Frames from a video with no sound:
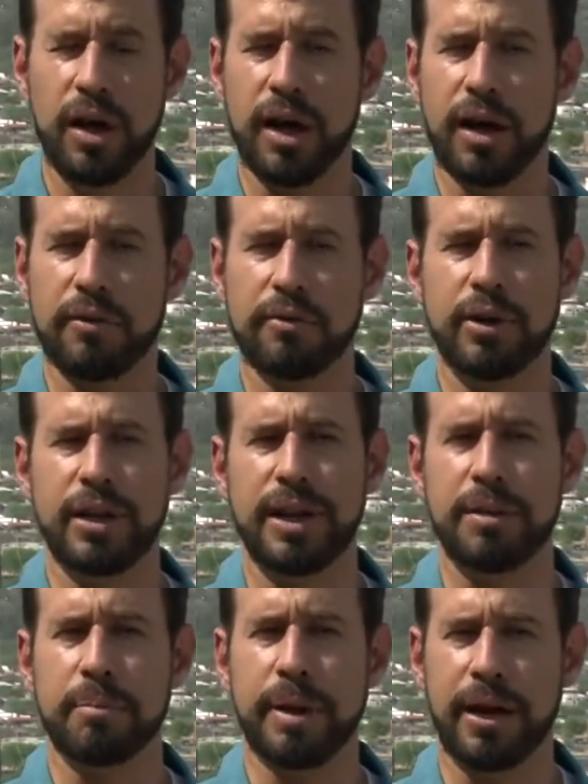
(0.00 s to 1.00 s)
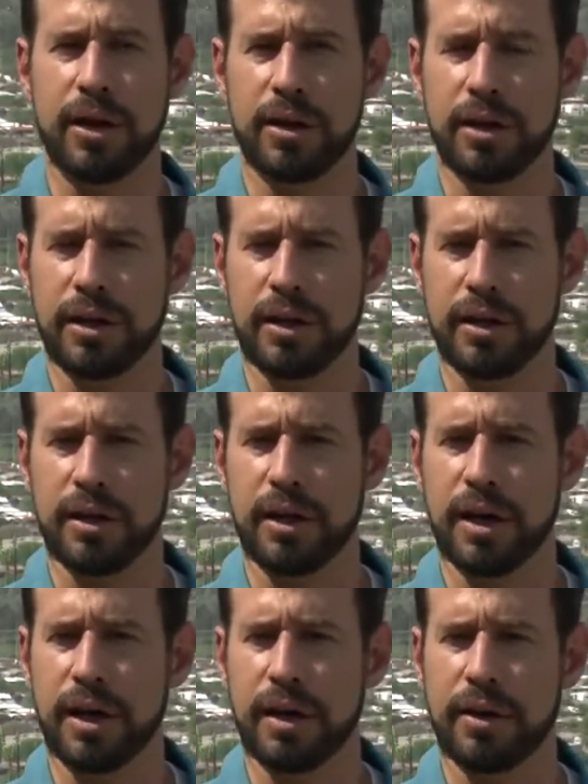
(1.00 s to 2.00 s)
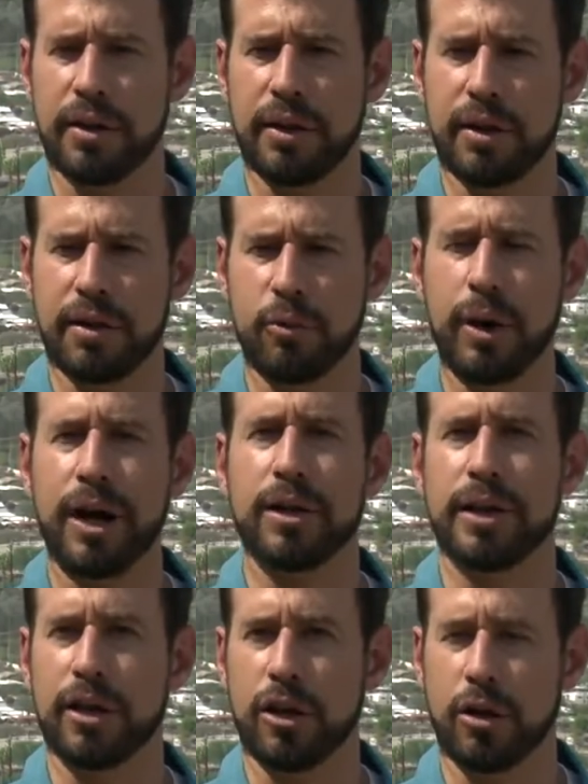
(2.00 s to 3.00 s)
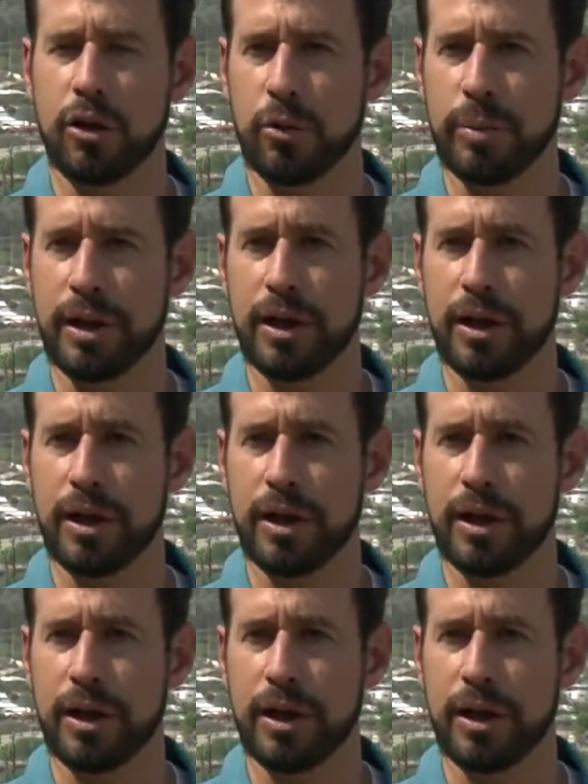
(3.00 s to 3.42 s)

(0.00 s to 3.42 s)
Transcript: uh, really imperiling uh, the wildland urban